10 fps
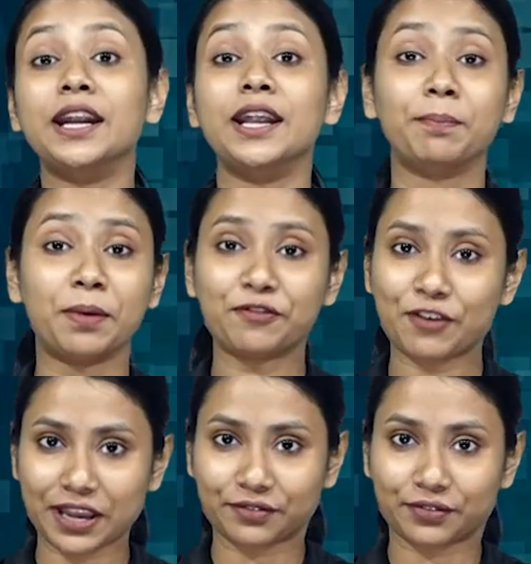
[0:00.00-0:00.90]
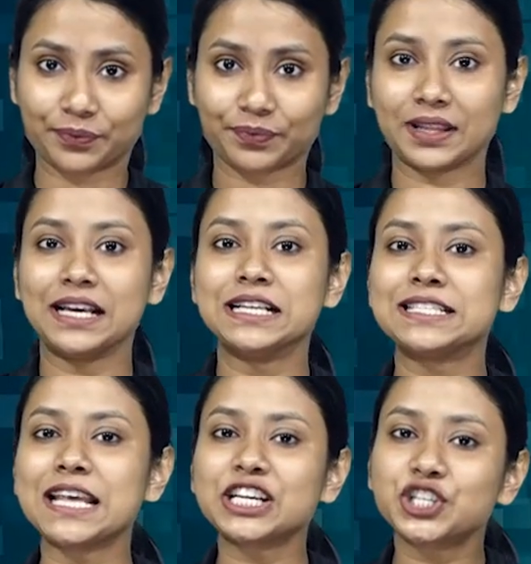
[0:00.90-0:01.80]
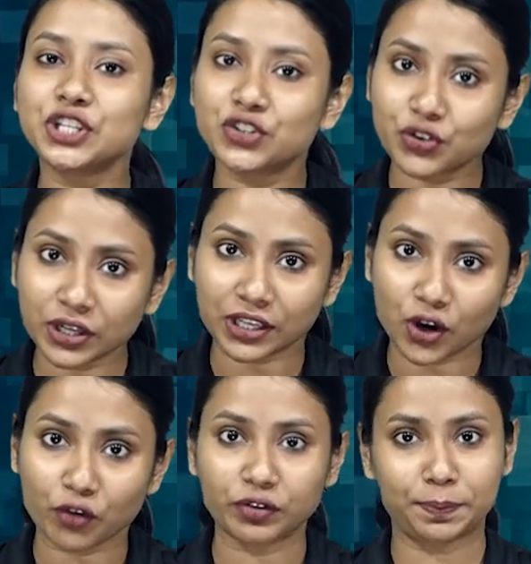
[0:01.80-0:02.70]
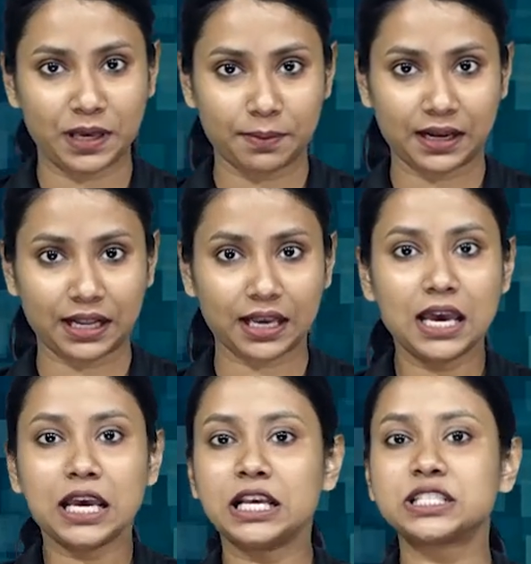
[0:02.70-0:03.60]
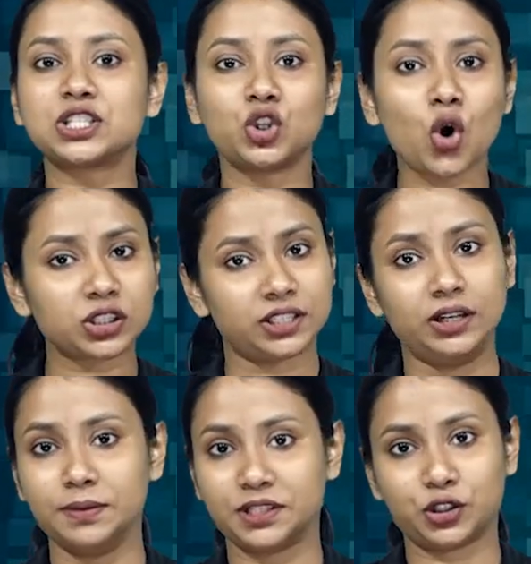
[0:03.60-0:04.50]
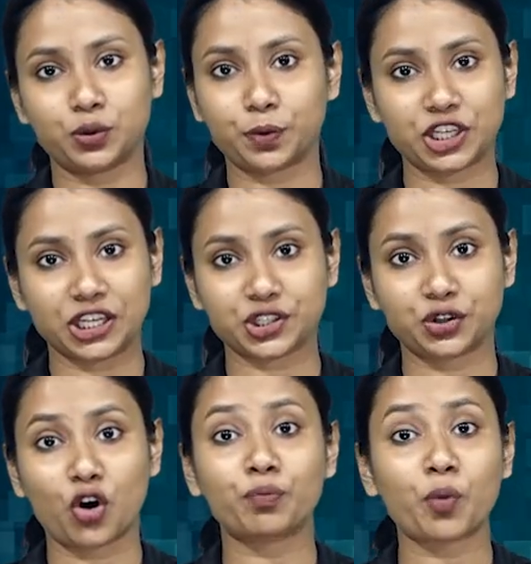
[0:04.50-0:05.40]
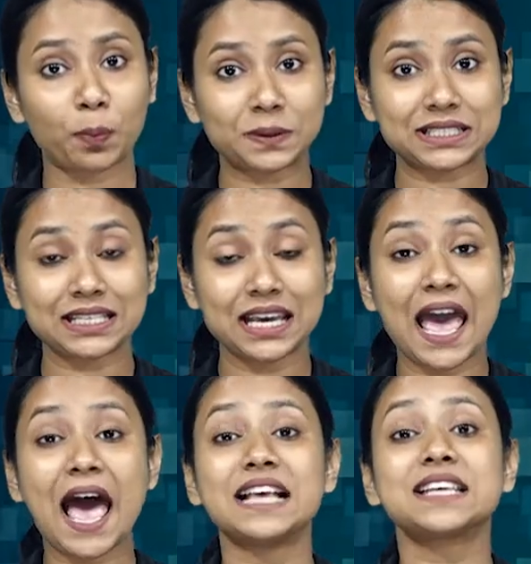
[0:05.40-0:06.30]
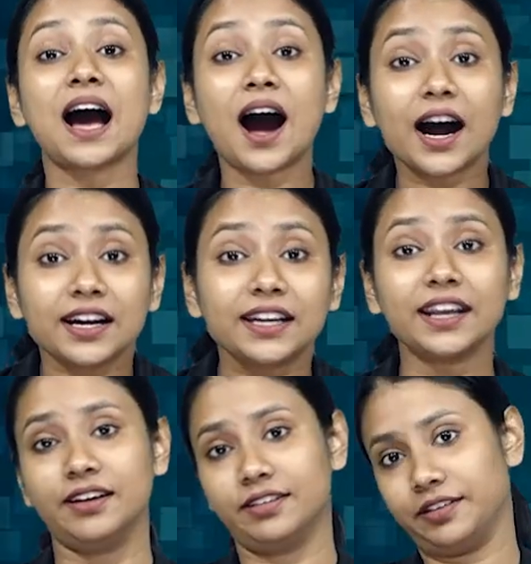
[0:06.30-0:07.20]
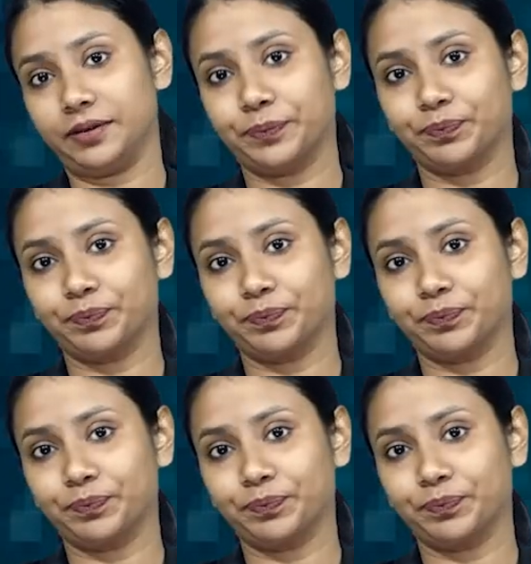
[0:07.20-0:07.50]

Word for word: Number five. Section three of the P M L A is not limited to projection of property as untainted.